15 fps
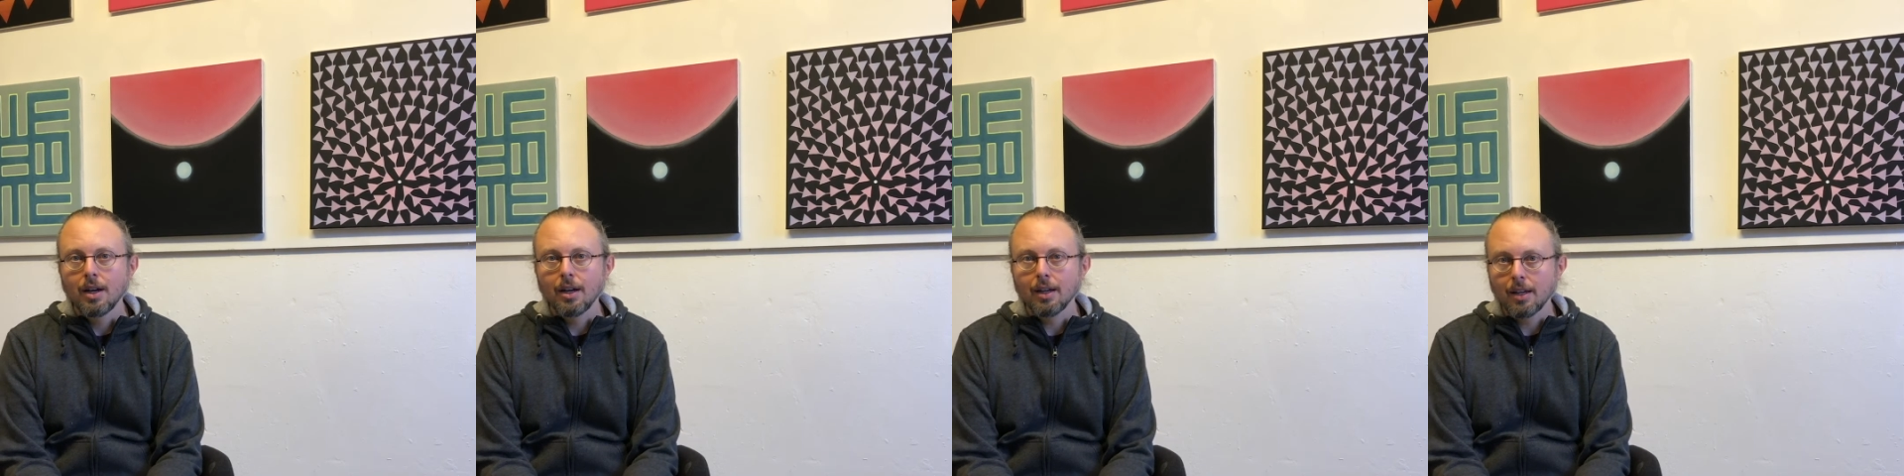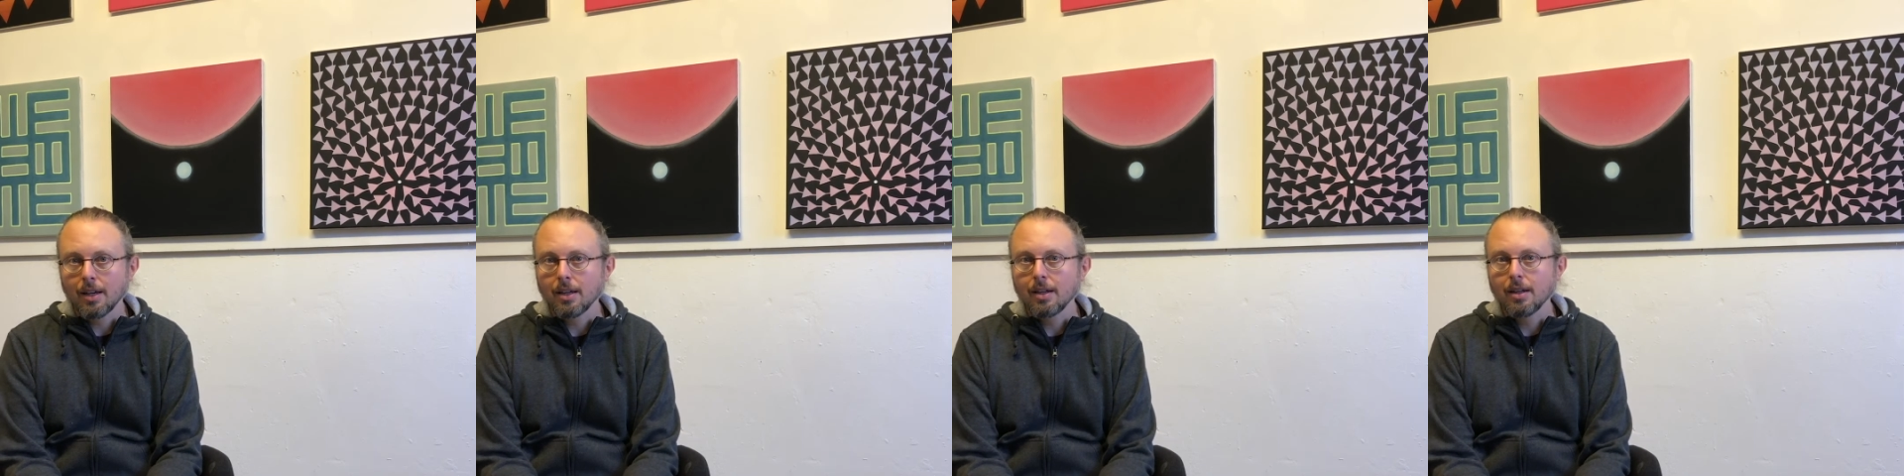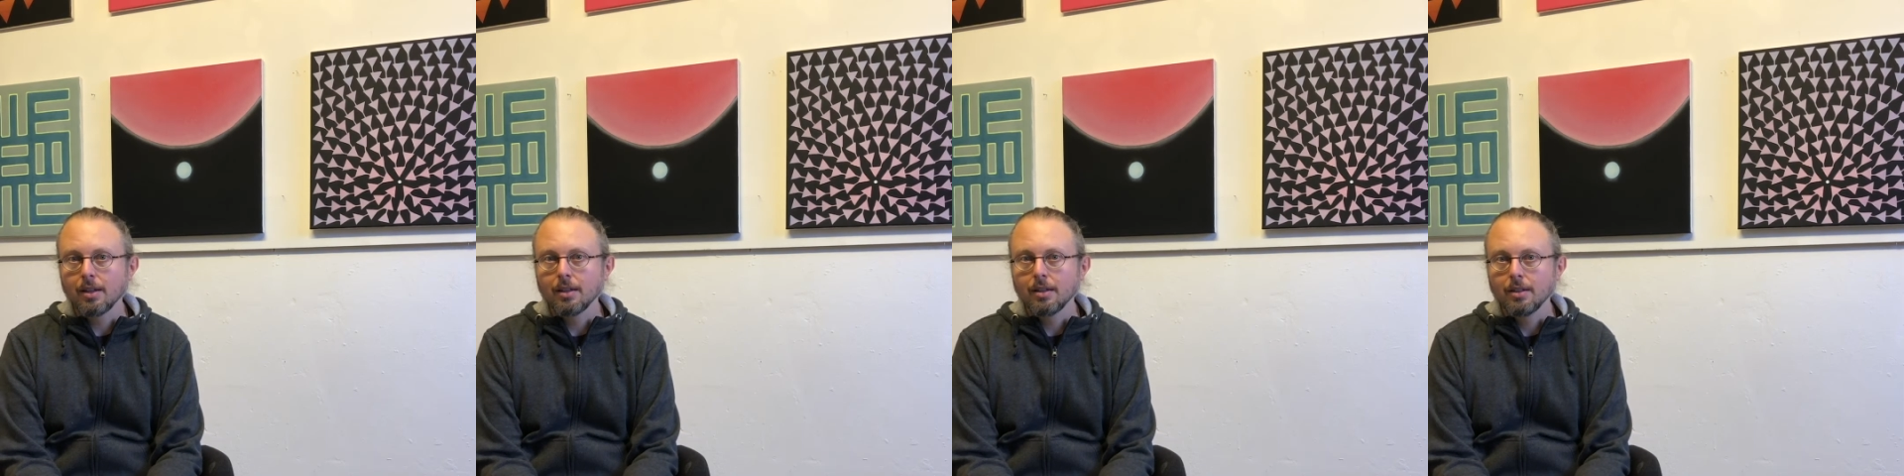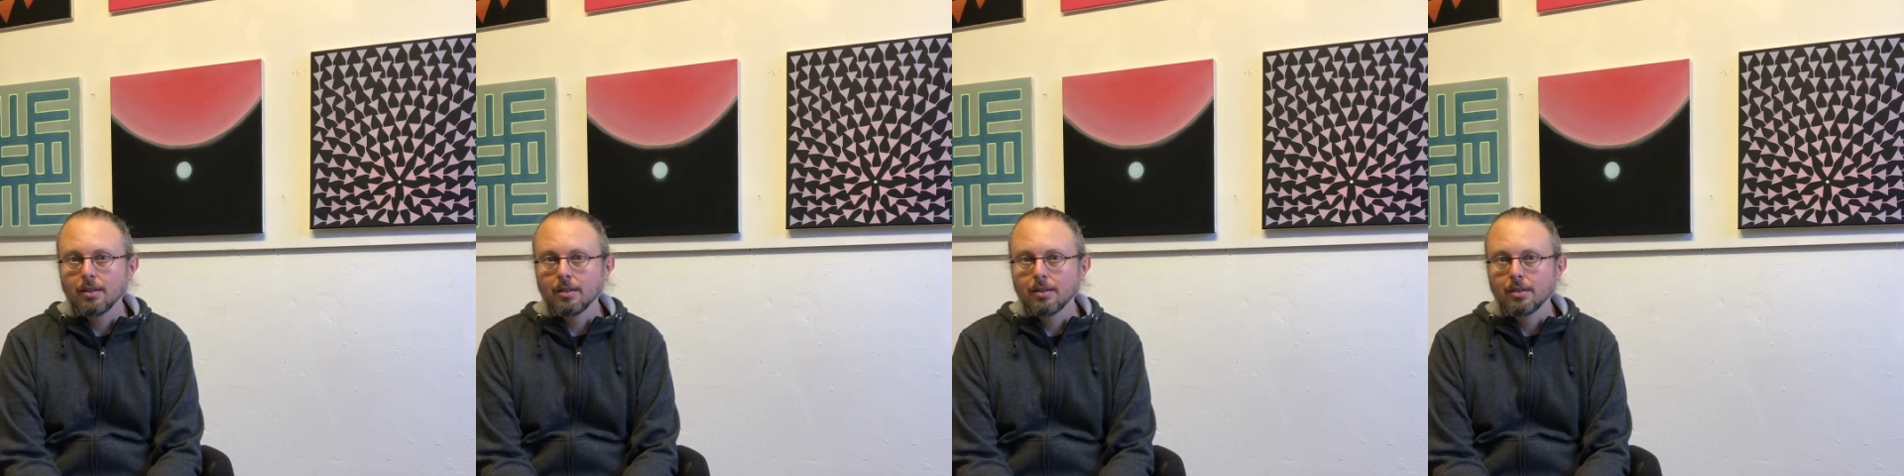I get a
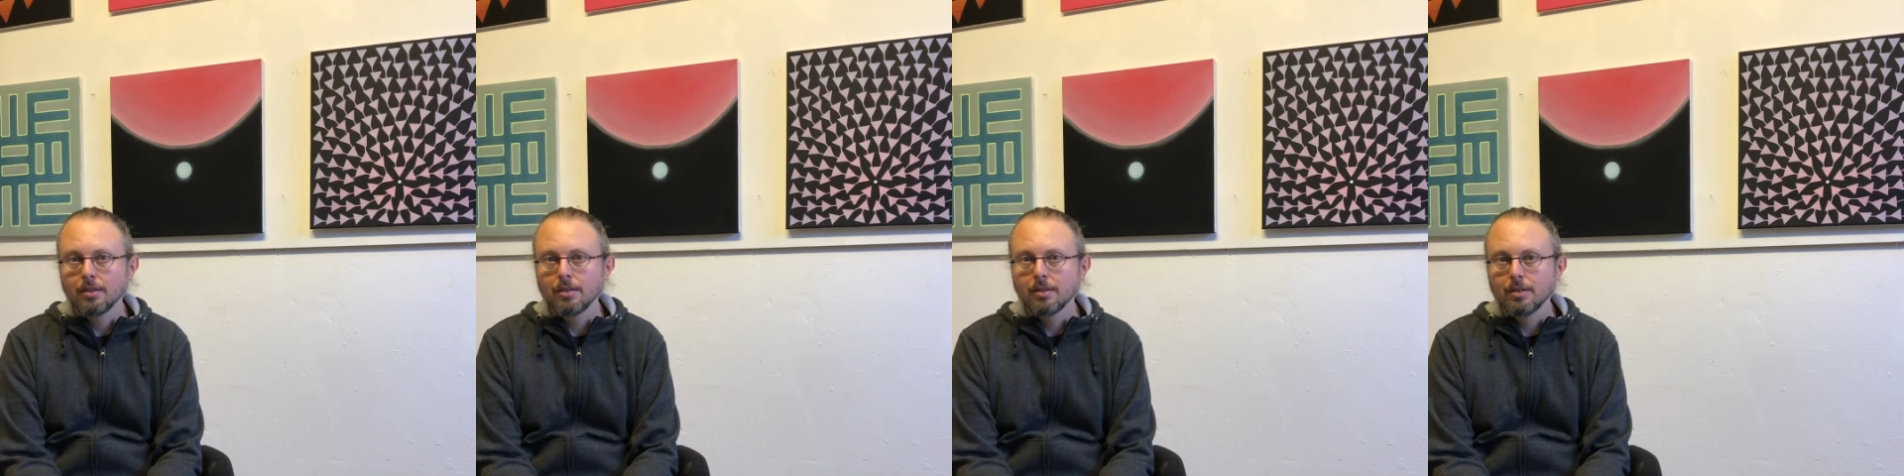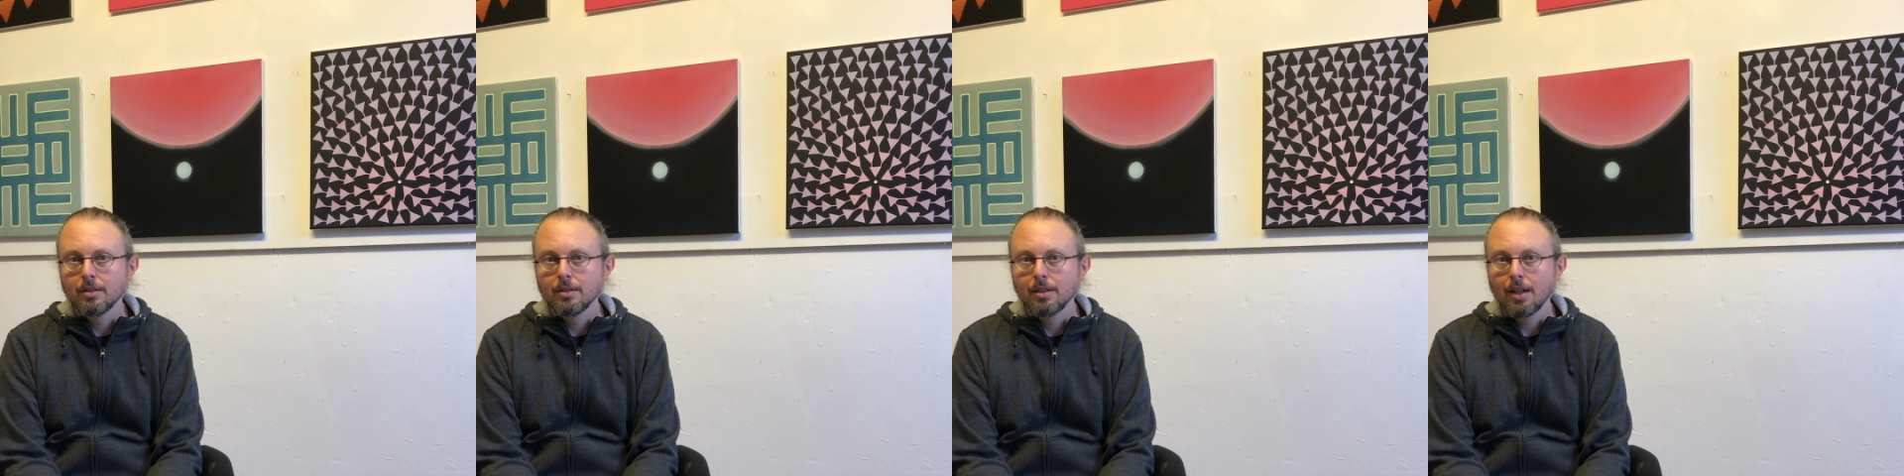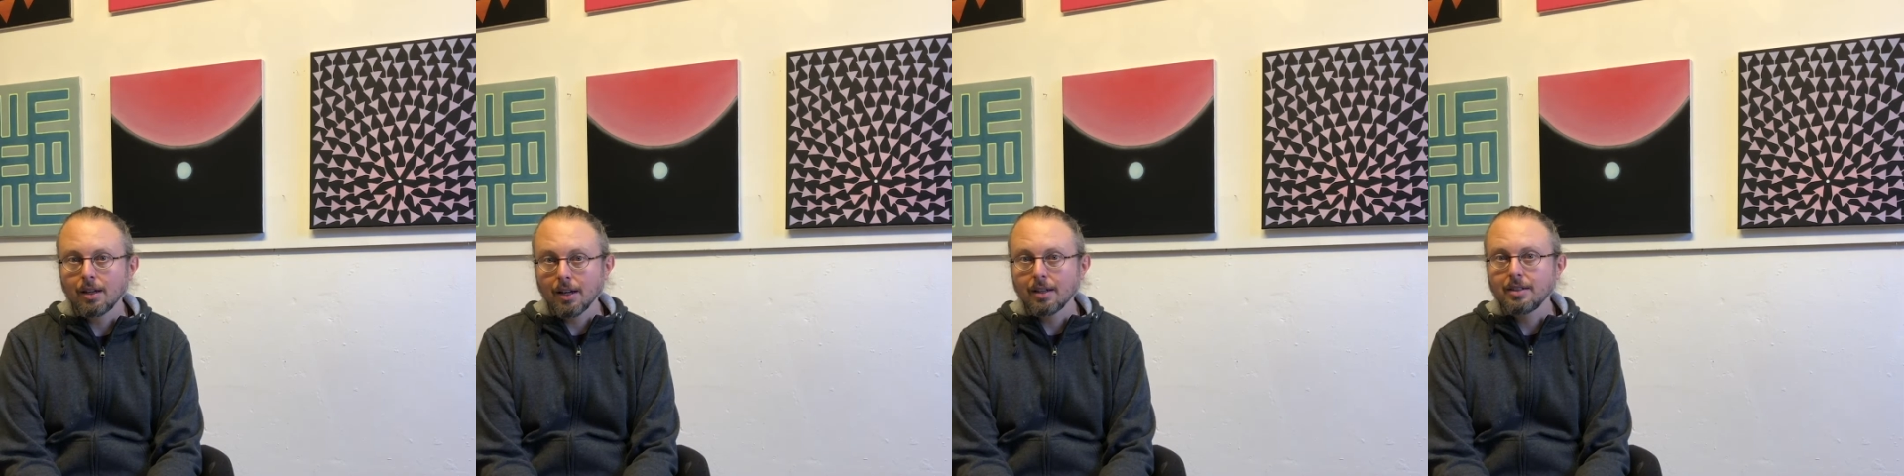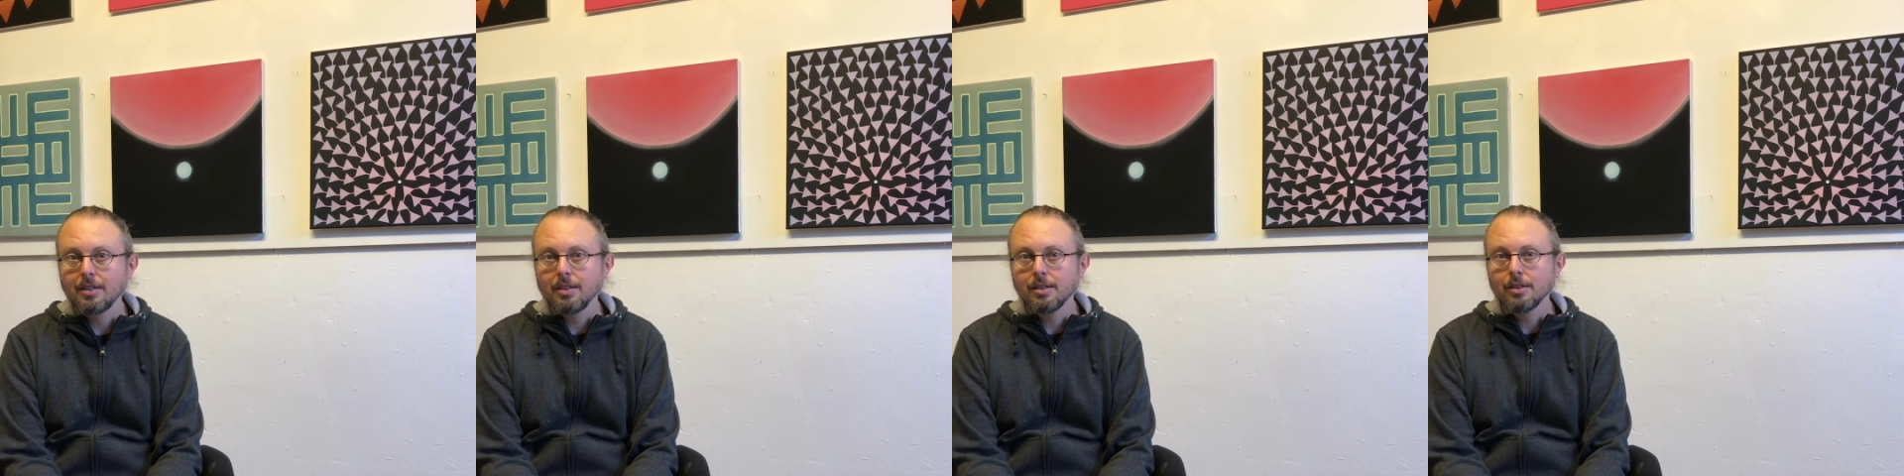an
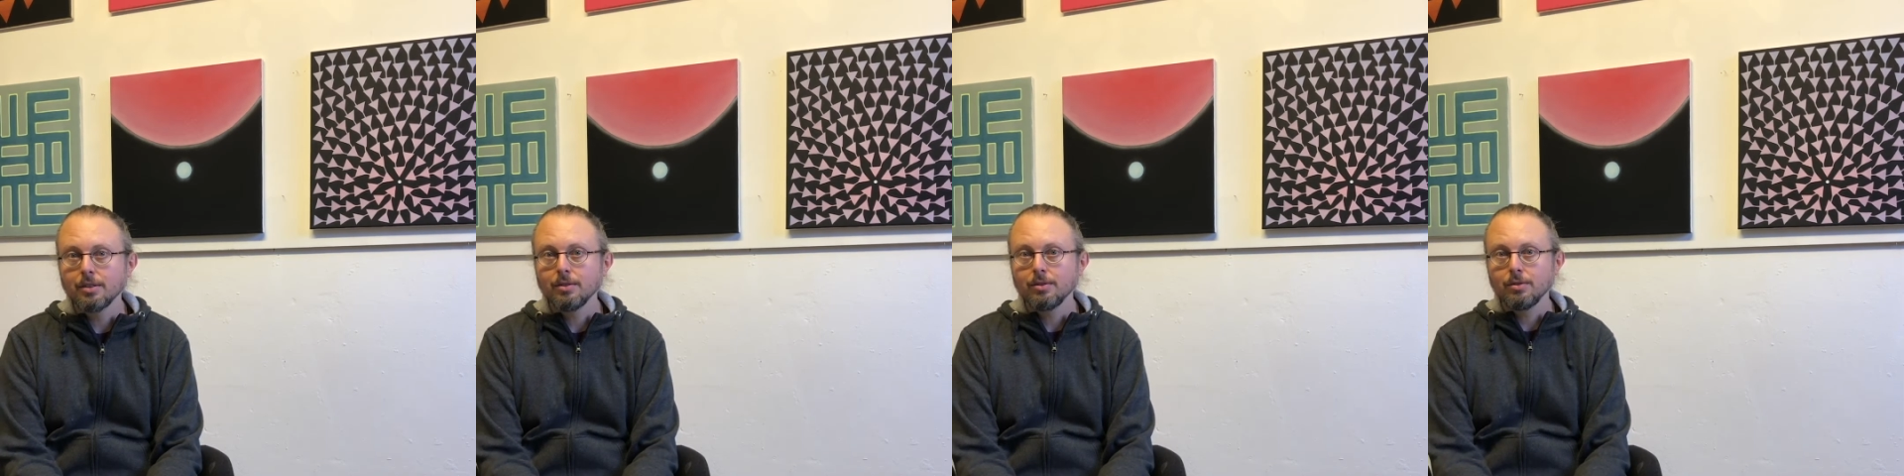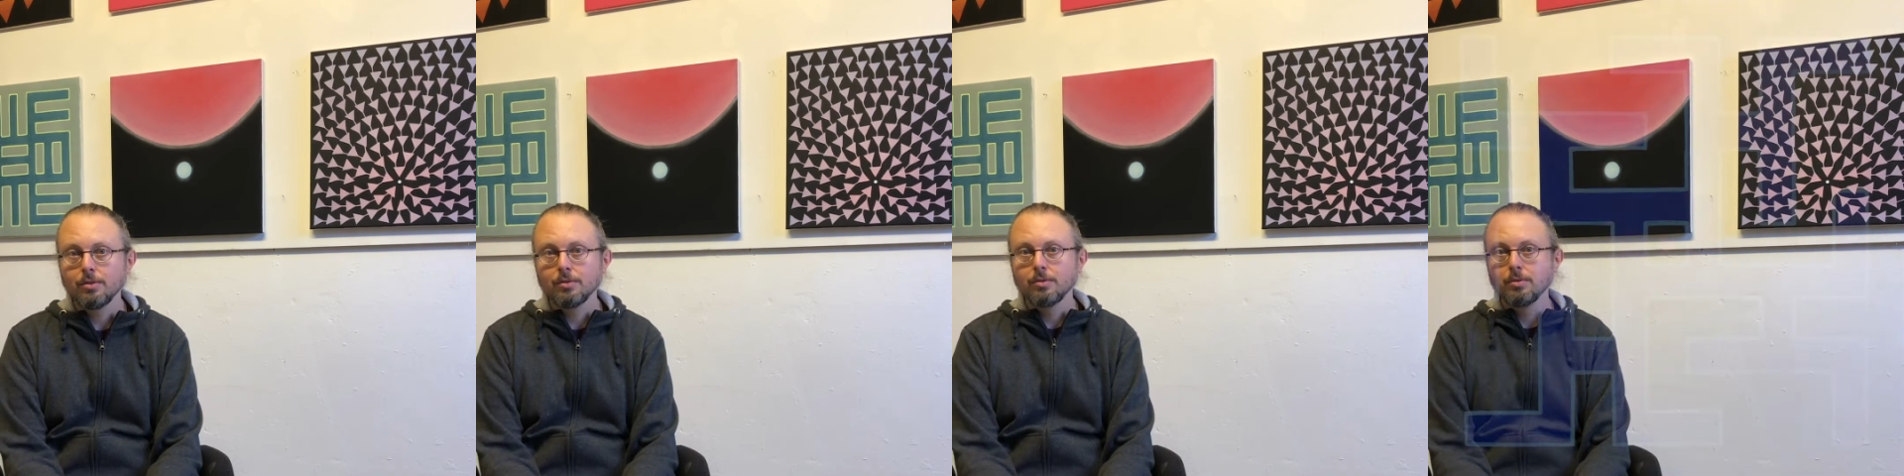idea